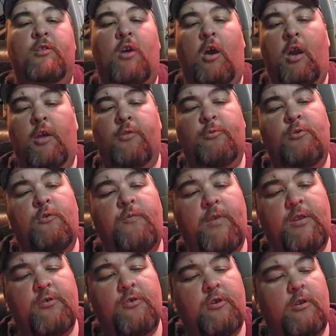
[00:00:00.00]
talk-through
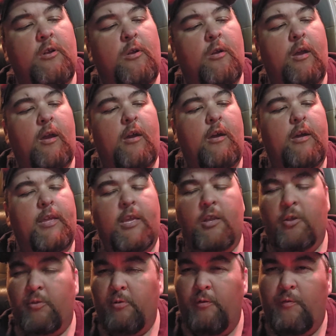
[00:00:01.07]
feature or a
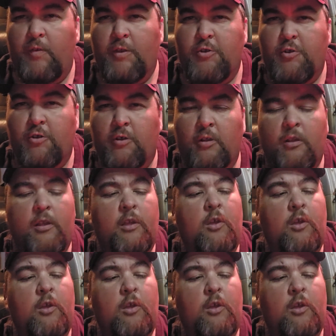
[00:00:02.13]
hear-through feature,